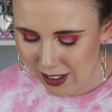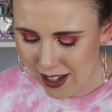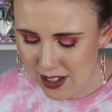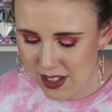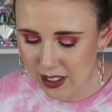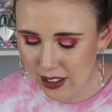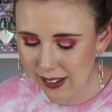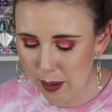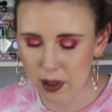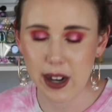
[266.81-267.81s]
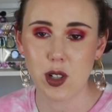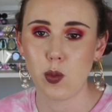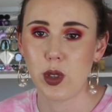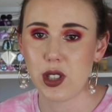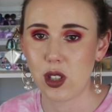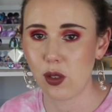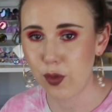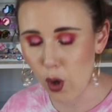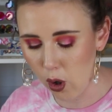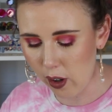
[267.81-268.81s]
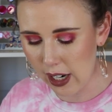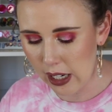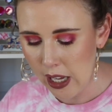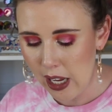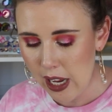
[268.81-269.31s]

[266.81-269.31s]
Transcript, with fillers: and it's in collaboration with Sephora